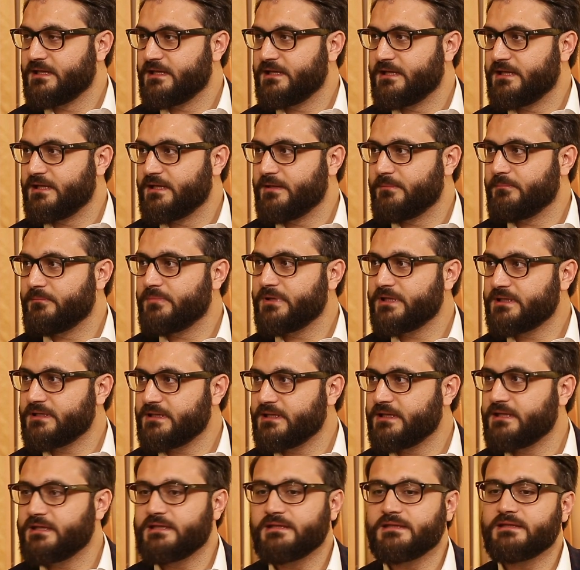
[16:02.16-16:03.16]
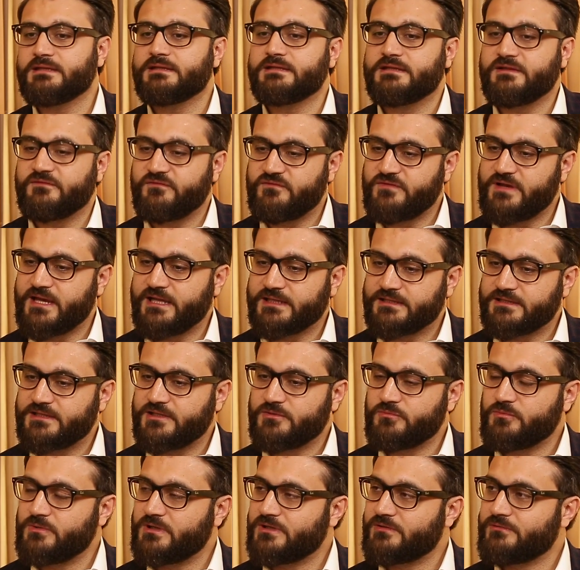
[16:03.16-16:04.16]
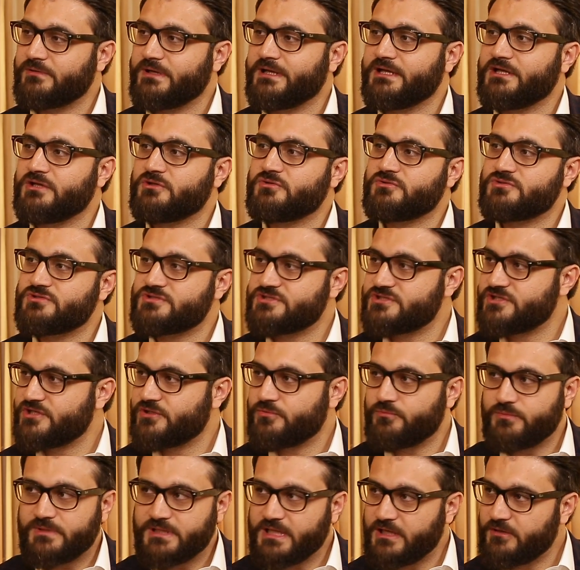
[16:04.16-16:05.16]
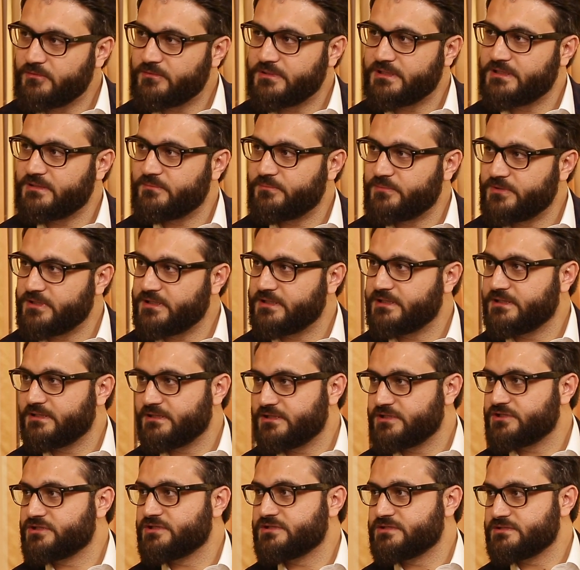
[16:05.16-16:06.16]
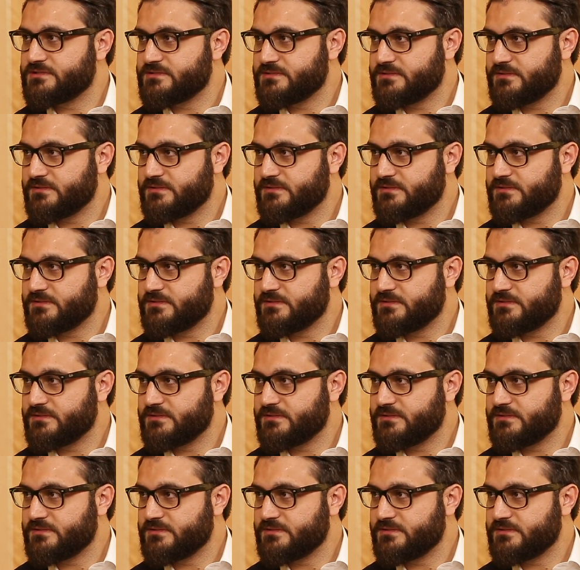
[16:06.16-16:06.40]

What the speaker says: But the fact that we are ready to sit without any preconditions